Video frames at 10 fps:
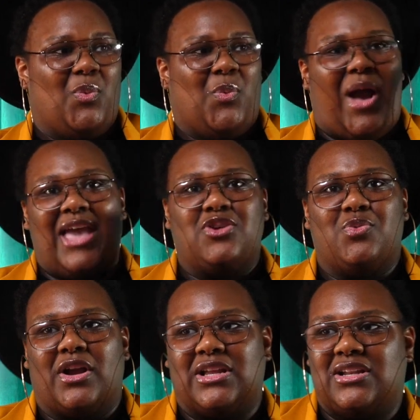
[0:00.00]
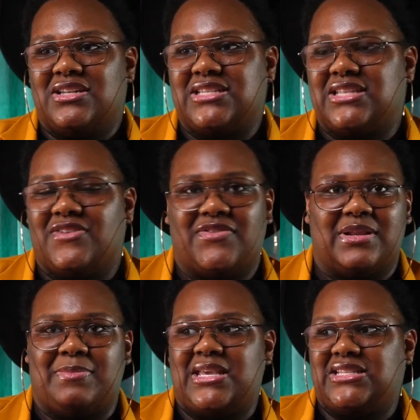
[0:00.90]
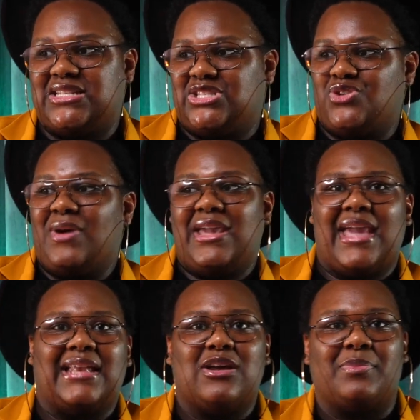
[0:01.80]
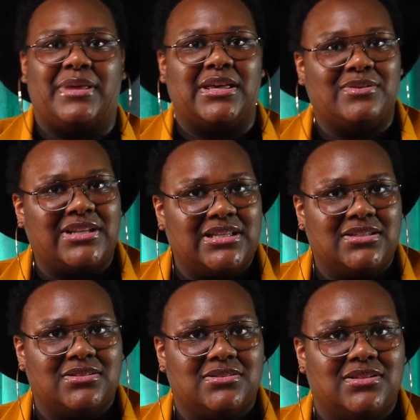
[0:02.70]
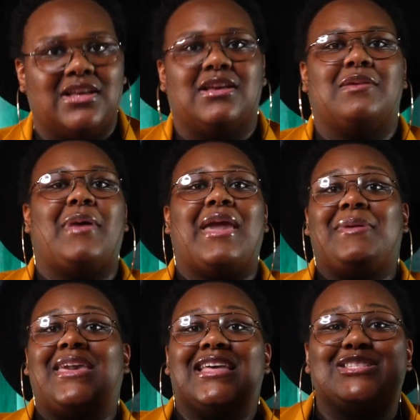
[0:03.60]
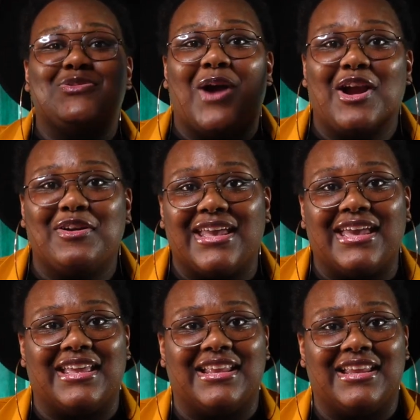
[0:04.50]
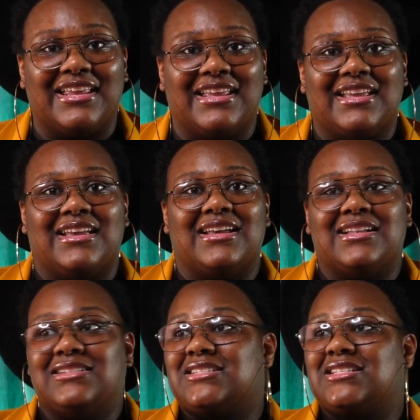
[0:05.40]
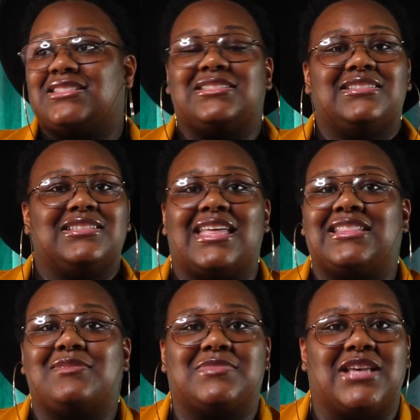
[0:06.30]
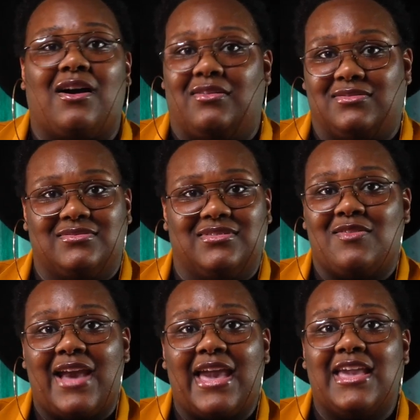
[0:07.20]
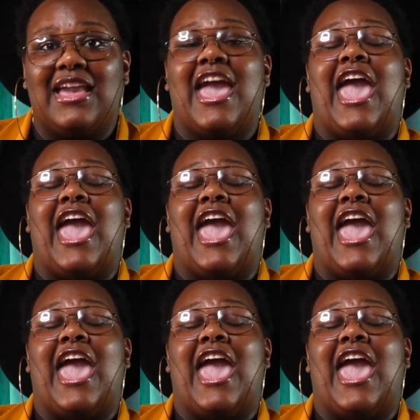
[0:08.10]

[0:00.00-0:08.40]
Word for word: Why are you working on this stuff for the business? You ain't got no building. Baby, get to working. Just let them talk. Okay?